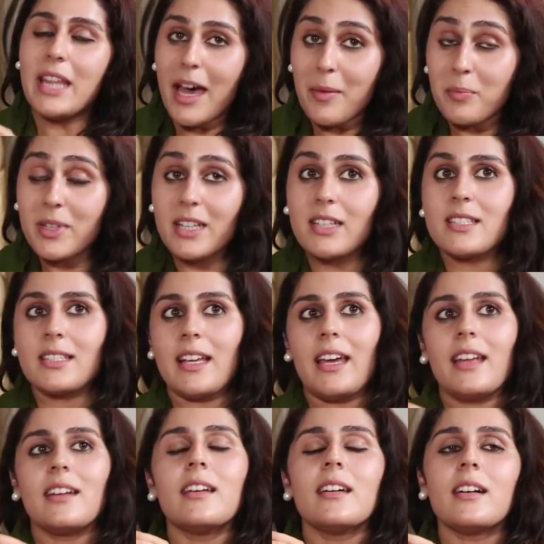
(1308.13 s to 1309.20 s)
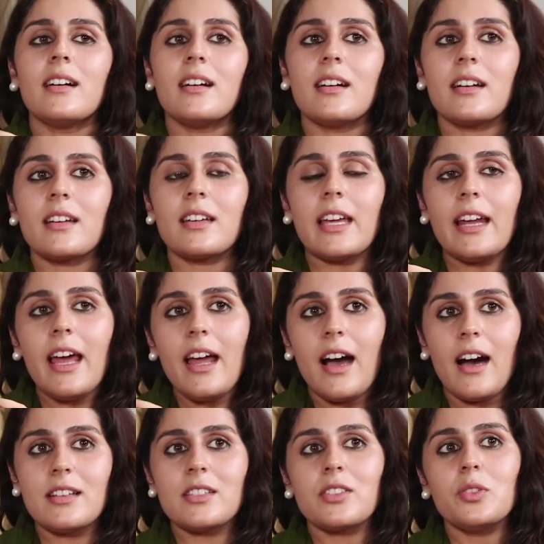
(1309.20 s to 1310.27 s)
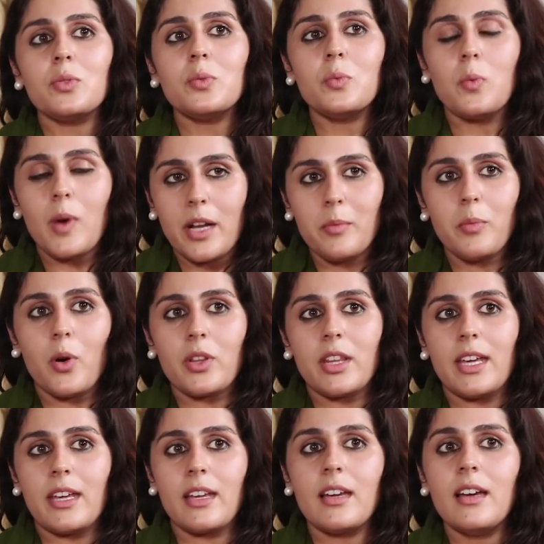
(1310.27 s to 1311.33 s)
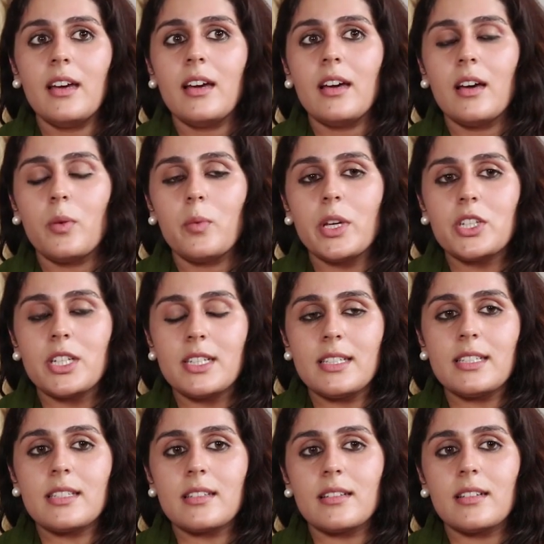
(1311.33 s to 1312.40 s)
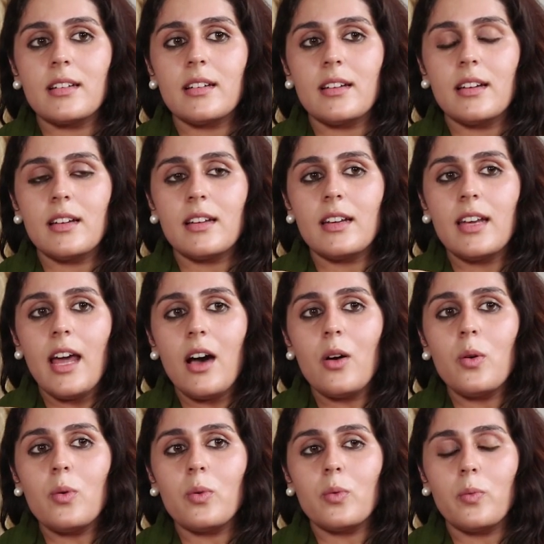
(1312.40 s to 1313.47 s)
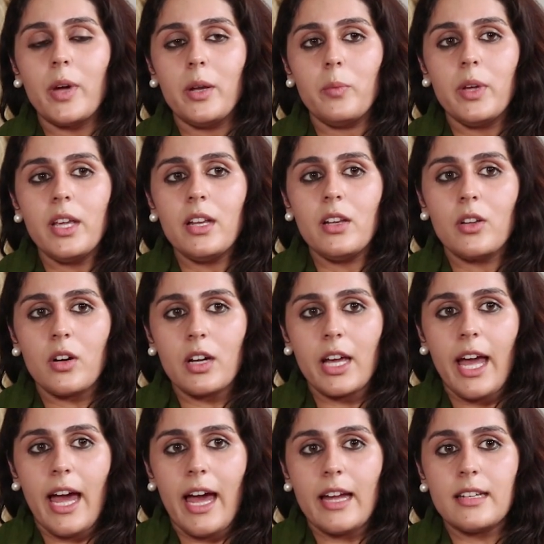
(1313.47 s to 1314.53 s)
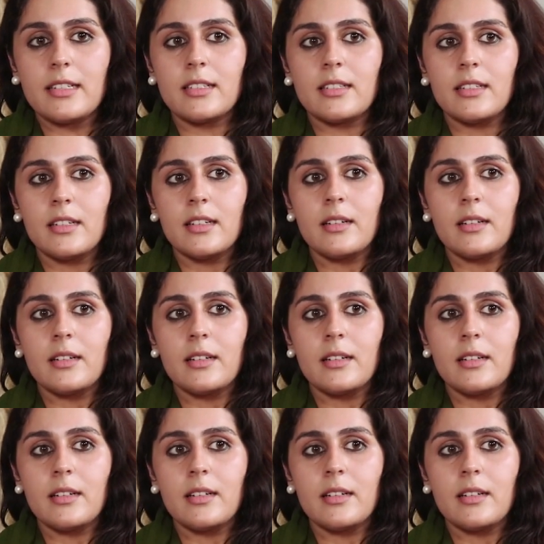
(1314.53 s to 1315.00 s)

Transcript: that being said, can I ask you one more thing, which is, now when we look at